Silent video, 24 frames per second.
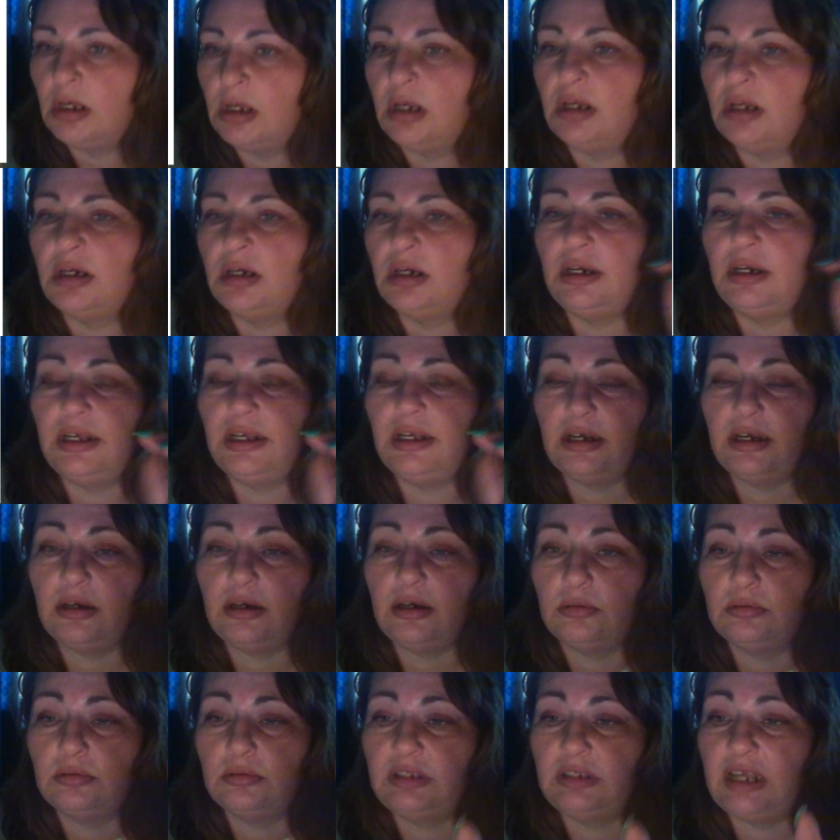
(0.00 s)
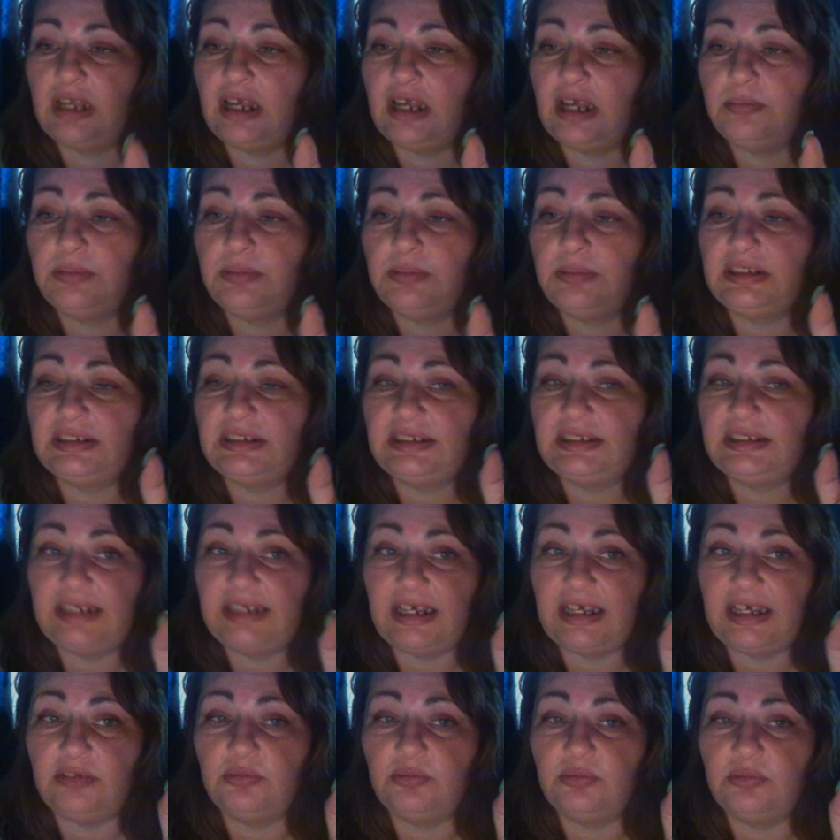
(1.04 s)
Now, that being
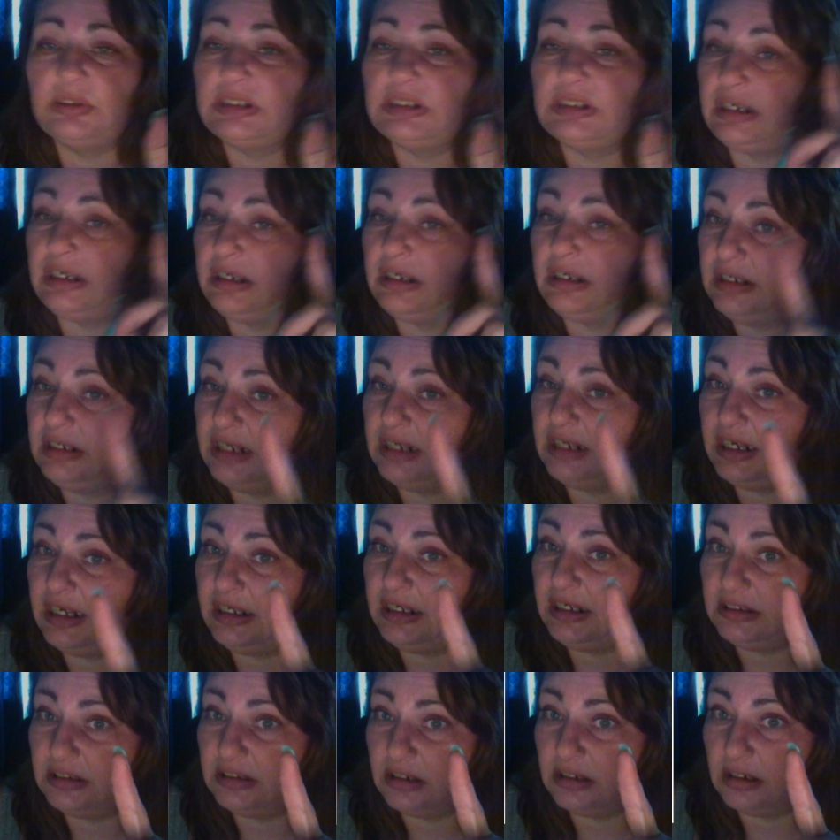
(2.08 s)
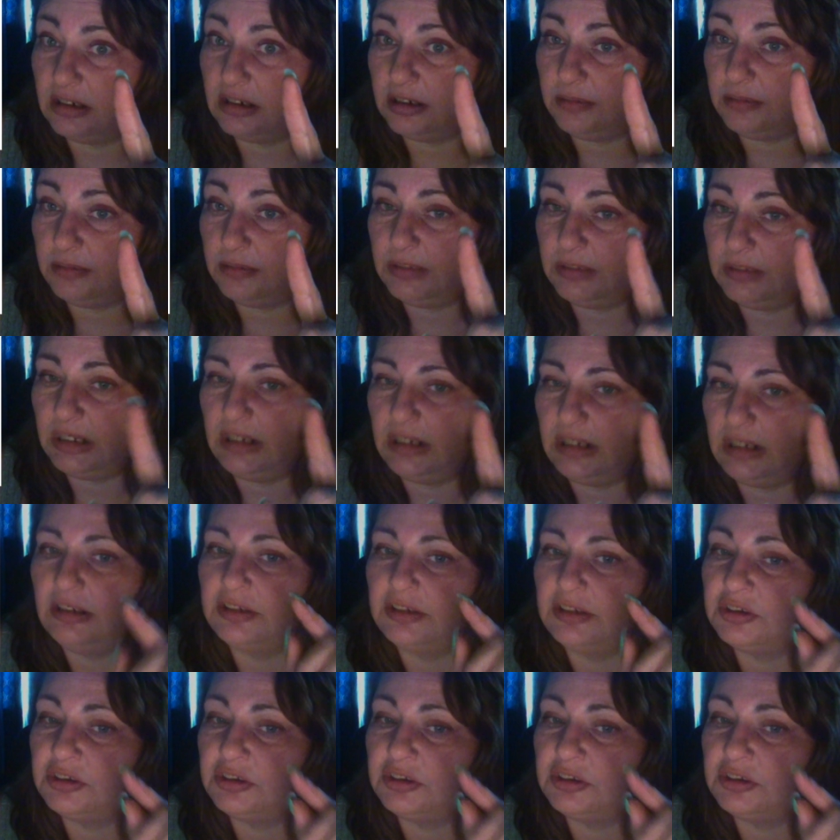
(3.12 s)
said, for the daytime, and this is